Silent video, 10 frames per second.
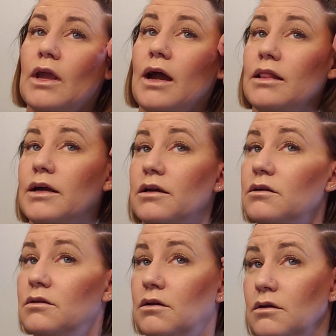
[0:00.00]

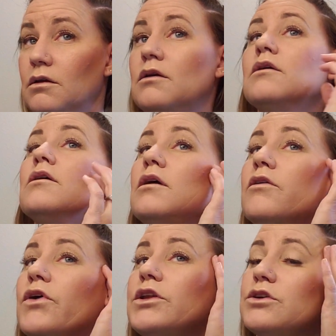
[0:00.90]
eyeliner,
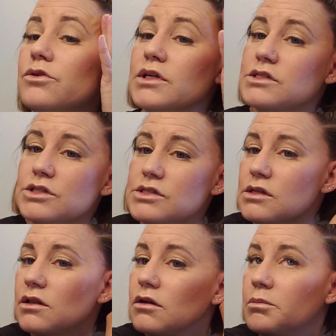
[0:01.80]
If I do, it's just
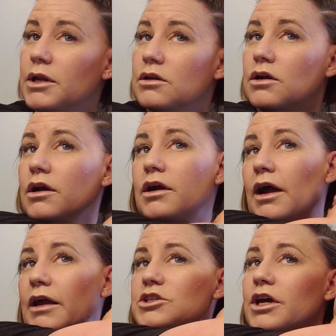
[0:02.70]
a little bit of dark
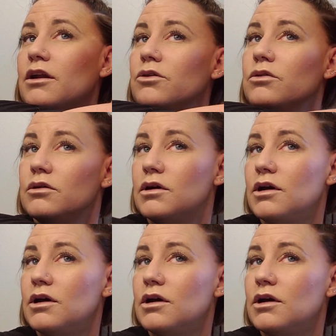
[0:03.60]
eyeshadow.